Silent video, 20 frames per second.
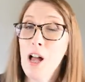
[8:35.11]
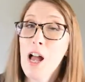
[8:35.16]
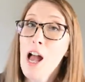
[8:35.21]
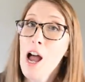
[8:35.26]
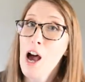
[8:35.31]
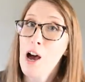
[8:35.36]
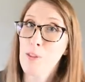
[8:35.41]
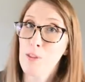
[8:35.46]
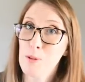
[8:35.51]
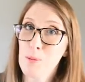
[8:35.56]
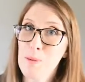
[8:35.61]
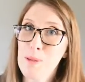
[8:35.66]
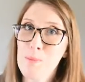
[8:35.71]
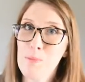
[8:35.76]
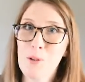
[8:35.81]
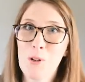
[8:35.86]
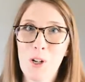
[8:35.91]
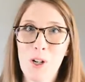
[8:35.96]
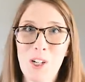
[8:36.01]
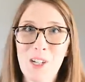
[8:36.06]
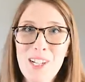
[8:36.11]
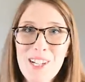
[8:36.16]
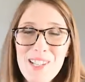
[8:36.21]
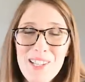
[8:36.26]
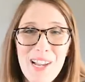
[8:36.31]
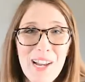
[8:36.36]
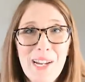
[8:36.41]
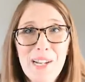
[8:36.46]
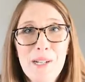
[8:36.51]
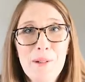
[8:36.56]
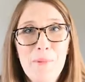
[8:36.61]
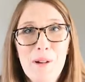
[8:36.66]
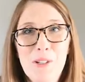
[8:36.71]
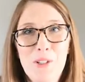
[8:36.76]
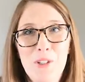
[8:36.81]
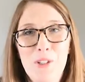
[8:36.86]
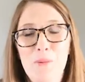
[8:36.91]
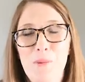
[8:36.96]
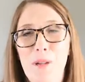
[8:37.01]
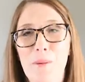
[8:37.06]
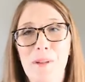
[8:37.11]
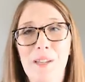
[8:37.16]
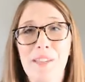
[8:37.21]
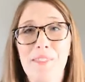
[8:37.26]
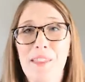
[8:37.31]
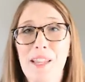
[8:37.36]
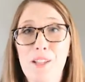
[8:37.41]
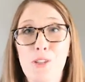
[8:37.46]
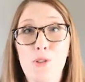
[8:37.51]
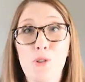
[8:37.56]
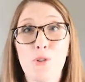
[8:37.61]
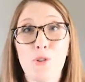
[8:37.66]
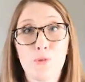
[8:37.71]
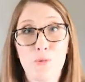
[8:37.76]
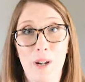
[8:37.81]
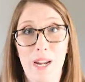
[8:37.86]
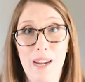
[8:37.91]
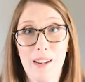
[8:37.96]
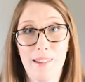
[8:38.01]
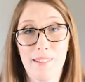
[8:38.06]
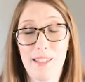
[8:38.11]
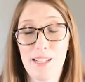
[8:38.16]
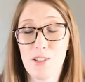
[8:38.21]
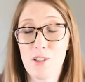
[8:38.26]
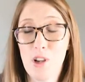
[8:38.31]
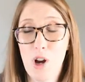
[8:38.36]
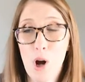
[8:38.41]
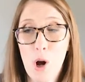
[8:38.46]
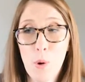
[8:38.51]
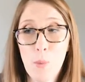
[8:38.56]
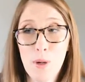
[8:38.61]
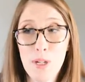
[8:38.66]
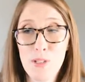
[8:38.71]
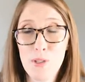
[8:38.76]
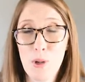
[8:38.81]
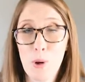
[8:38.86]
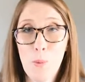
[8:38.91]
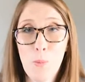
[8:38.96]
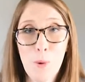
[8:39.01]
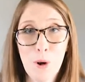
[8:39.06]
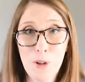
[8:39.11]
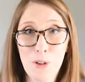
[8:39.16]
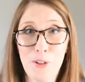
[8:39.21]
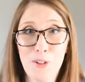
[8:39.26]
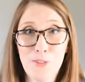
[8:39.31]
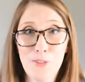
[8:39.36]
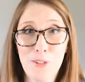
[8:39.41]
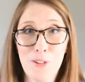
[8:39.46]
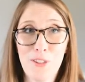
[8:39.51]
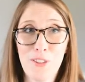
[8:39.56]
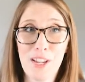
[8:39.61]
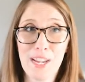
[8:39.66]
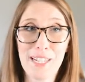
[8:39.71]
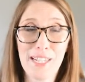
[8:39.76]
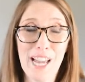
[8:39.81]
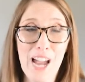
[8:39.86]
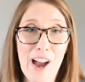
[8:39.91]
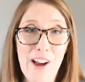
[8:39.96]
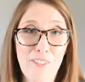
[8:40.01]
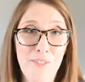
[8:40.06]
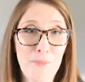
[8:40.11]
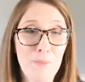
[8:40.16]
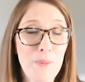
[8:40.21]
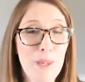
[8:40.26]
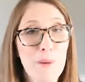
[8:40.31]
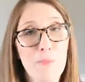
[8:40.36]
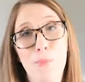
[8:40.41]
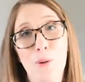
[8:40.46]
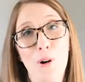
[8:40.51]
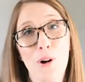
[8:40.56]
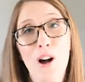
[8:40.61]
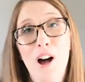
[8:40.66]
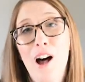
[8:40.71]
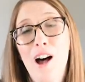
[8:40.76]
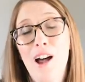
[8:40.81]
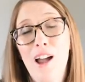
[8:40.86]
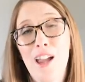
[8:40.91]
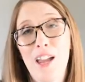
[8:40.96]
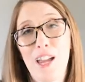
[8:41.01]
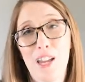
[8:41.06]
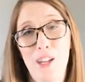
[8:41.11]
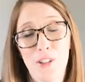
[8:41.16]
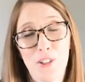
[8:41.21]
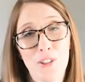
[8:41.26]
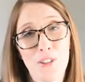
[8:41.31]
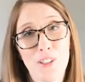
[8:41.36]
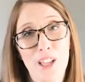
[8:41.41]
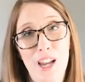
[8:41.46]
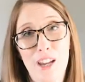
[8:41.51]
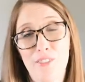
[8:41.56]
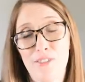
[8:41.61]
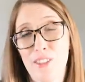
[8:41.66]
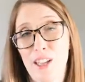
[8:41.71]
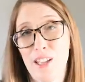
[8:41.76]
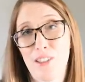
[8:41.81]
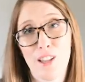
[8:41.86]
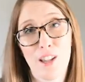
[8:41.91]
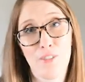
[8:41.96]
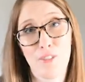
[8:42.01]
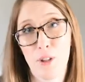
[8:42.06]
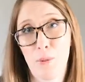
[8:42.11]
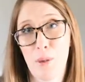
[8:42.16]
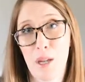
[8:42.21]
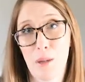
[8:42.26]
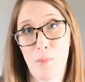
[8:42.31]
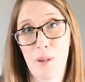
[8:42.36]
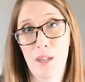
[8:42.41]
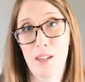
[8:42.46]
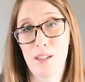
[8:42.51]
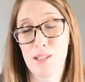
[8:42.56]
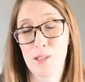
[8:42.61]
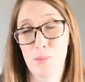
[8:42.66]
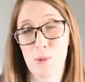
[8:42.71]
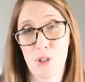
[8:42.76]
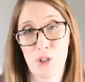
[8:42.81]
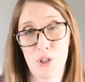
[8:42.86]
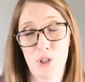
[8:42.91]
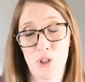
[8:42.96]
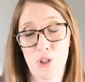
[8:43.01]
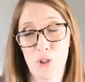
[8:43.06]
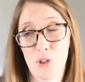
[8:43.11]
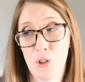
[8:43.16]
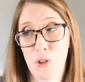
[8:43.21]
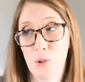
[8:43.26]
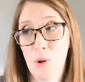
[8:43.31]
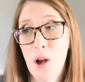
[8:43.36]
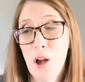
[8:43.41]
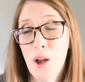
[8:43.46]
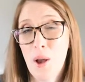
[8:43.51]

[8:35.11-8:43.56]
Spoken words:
Other people are excited about your baby, and that's great. That's always a wonderful thing to have people in your life that love your baby as much as you do.